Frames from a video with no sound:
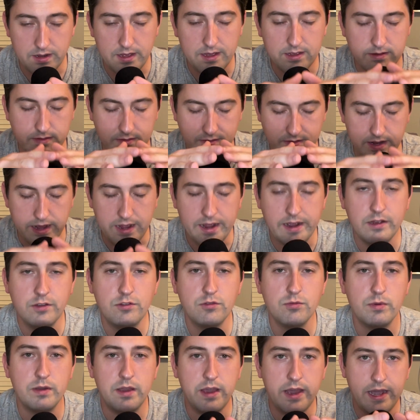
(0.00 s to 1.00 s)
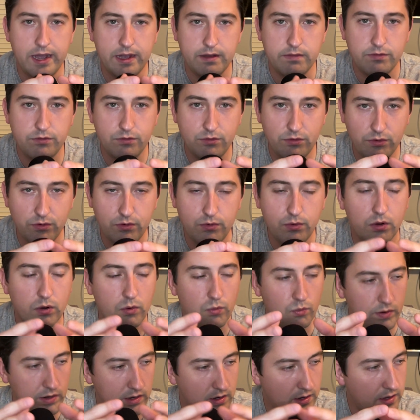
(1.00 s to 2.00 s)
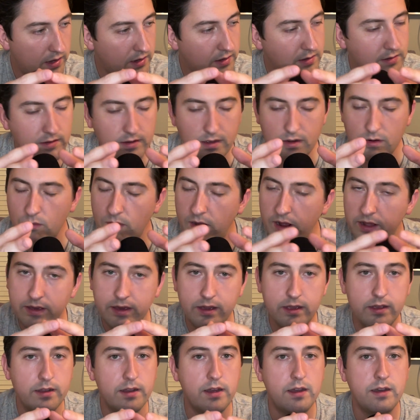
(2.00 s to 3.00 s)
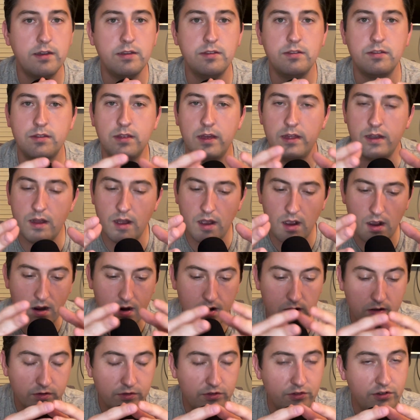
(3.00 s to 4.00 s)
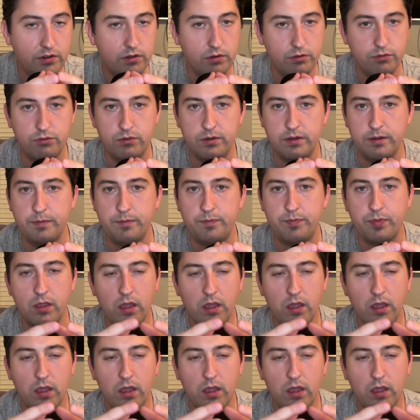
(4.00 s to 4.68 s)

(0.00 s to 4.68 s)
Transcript: As dads, we have to realize and recognize that our children,